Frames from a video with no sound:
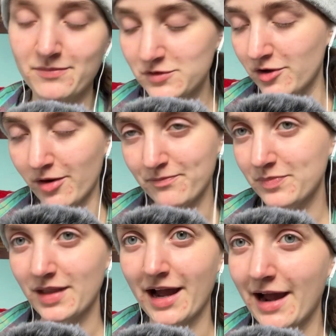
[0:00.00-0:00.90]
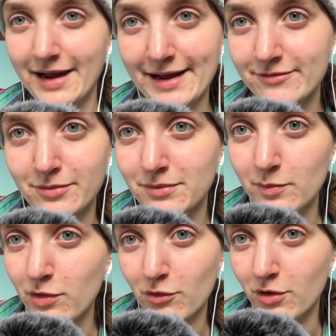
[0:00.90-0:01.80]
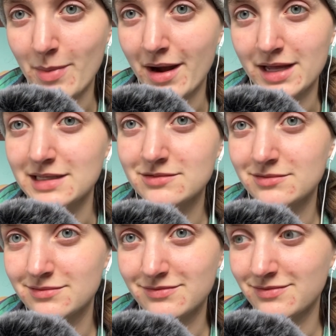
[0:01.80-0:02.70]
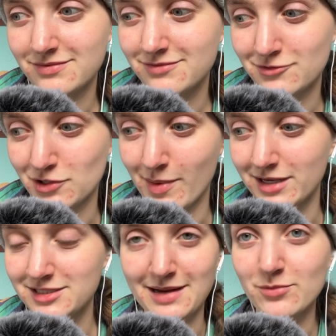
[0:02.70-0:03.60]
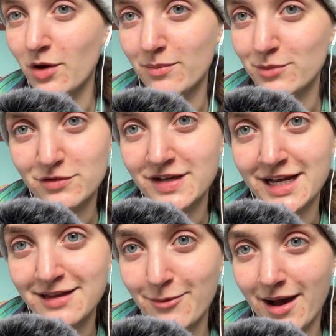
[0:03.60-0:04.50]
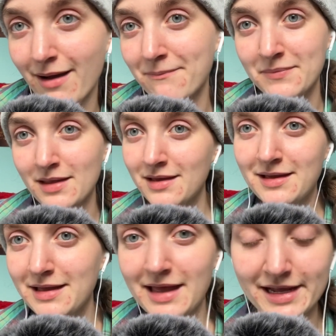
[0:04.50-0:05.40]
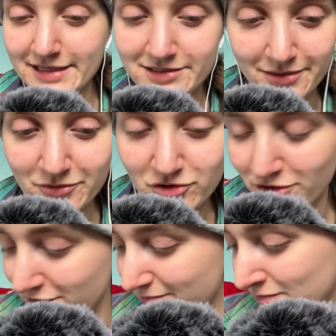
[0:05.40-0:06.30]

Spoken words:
So I haven't thought about it too much, and I'm not moving anywhere anytime soon.